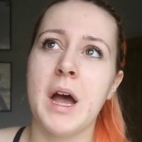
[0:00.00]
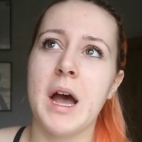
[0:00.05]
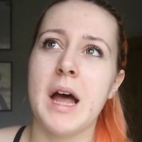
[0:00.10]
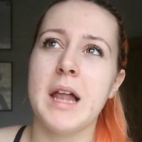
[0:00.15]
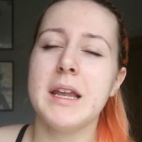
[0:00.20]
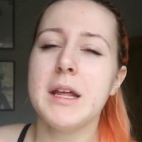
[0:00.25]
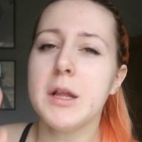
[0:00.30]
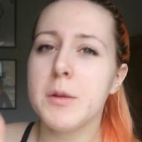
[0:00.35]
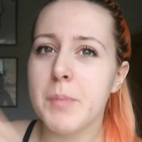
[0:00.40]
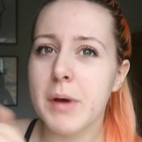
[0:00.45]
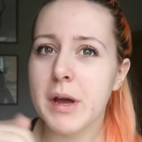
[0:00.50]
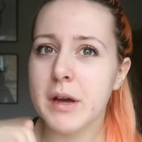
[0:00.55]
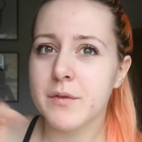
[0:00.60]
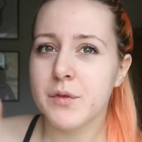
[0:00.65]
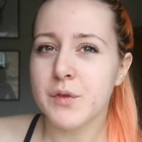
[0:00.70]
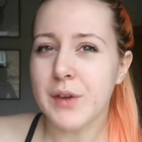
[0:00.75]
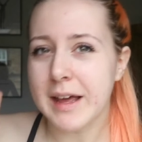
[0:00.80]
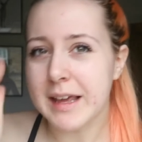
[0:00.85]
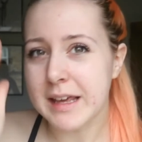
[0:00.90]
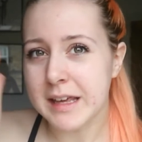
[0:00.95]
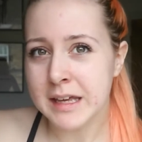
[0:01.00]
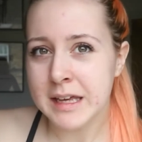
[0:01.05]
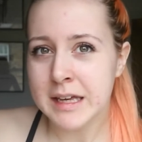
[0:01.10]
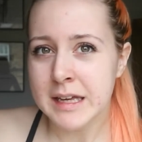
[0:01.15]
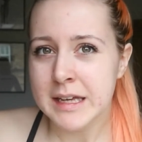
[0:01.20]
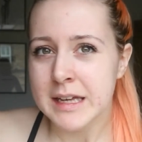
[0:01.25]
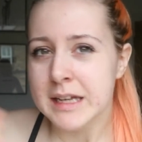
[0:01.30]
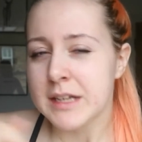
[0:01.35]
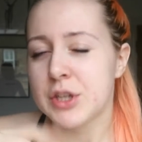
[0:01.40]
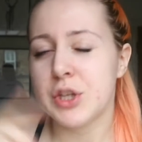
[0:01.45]
a little bit of like,
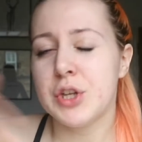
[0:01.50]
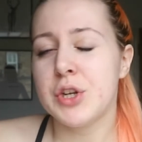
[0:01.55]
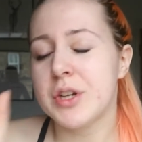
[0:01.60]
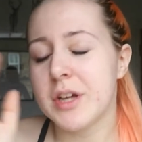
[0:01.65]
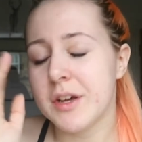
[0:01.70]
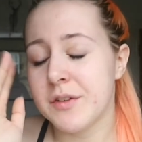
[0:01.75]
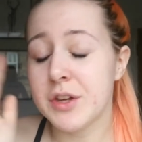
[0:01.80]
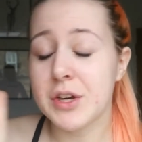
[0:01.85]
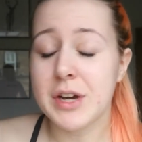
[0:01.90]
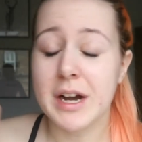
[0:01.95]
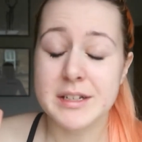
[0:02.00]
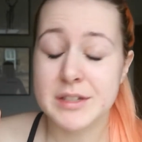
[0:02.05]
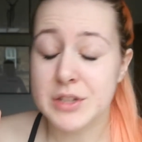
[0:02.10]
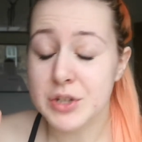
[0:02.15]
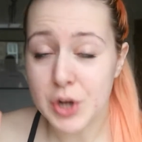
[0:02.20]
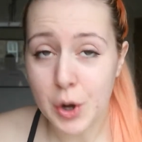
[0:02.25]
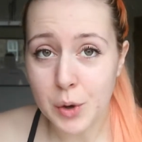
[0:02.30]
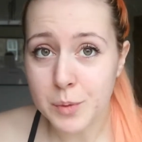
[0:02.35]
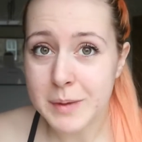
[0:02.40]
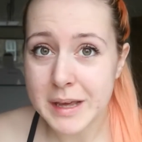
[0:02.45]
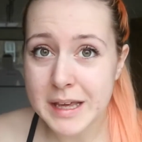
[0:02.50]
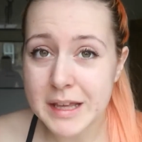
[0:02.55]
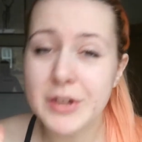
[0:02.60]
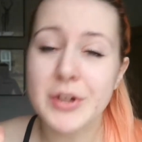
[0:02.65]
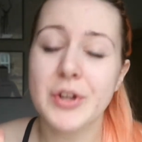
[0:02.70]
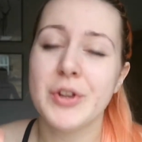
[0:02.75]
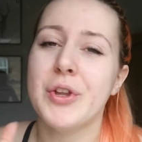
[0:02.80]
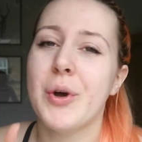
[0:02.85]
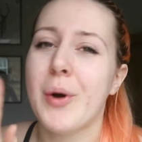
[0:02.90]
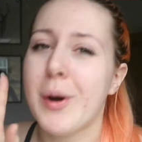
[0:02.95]
you know, if you guys know me,
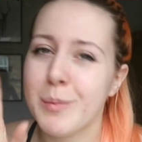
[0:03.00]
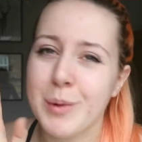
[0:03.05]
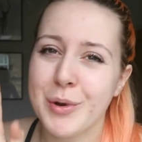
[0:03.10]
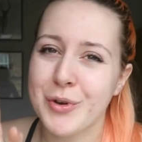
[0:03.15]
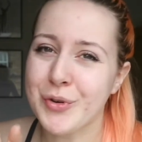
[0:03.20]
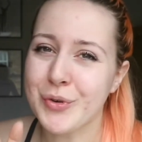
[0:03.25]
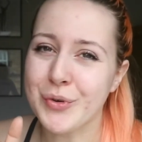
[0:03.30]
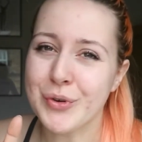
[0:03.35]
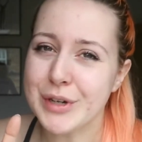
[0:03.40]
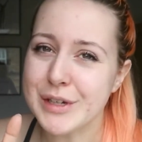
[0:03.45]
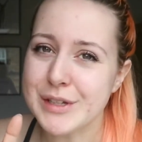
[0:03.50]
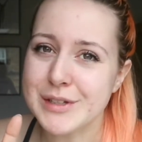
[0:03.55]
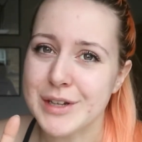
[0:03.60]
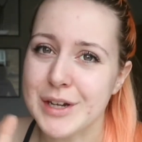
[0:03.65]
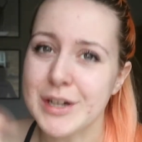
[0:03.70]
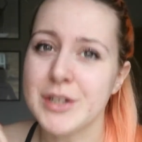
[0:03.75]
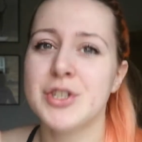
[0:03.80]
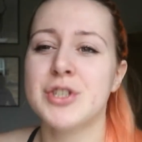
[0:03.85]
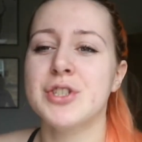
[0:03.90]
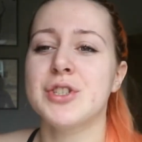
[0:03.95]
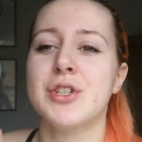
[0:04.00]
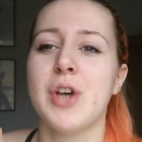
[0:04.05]
you'll know I'm into research.